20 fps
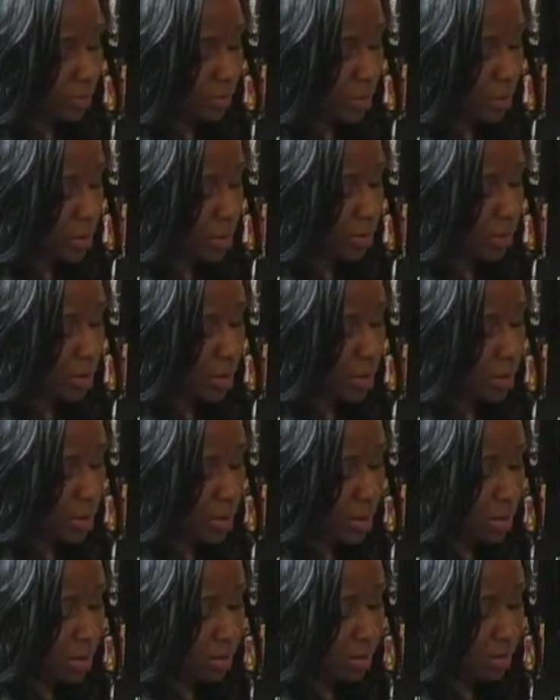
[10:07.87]
Oh my
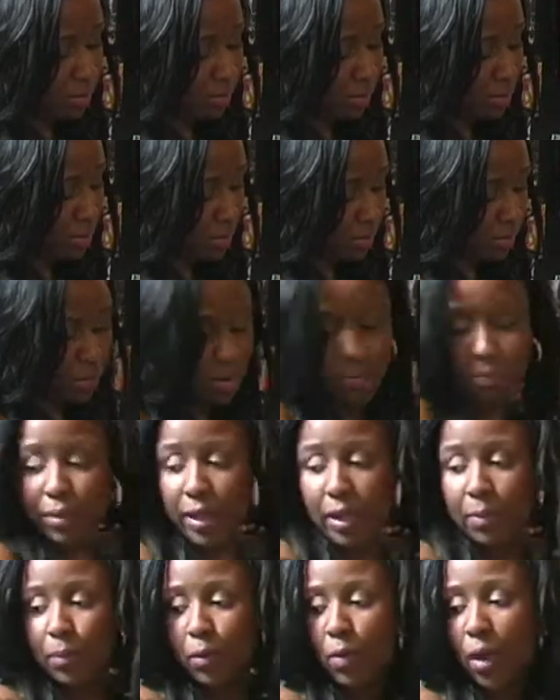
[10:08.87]
God.
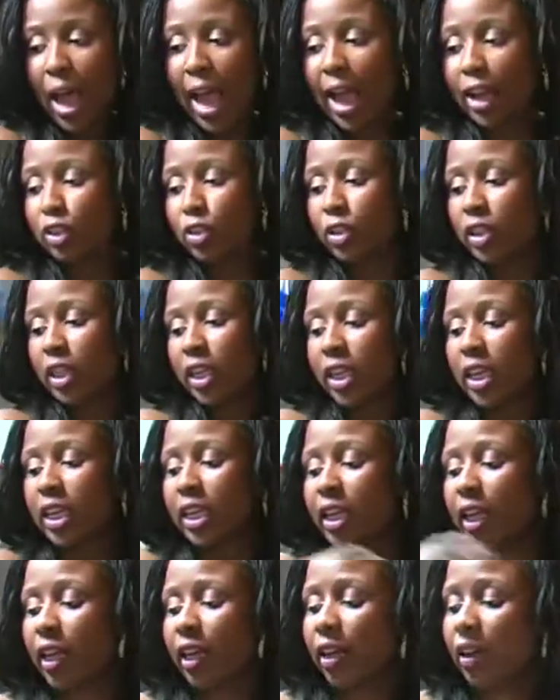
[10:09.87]
People actually
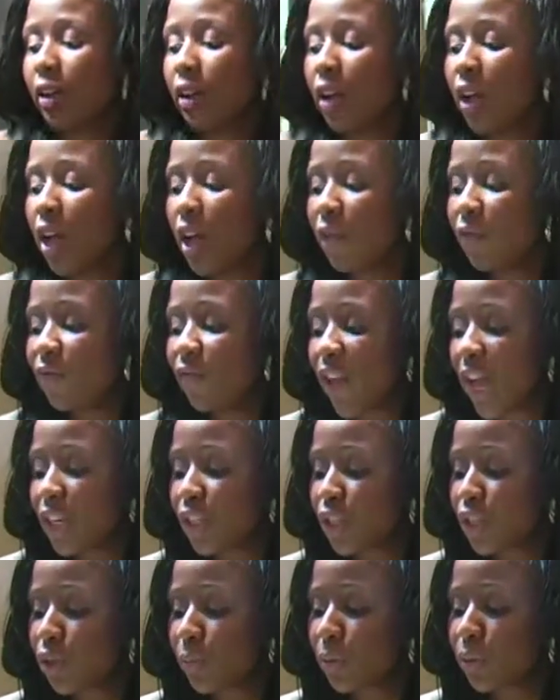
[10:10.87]
eating
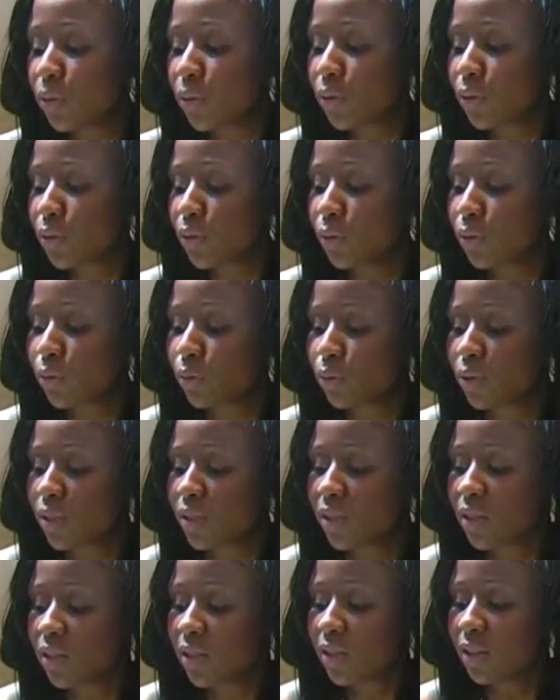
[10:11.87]
vegetables.